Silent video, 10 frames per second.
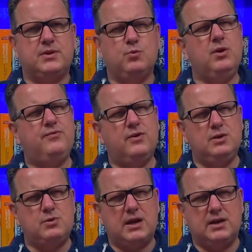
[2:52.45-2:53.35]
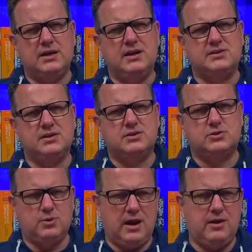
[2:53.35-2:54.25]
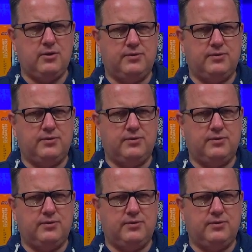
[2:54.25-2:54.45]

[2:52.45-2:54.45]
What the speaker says: we fully recognize the strength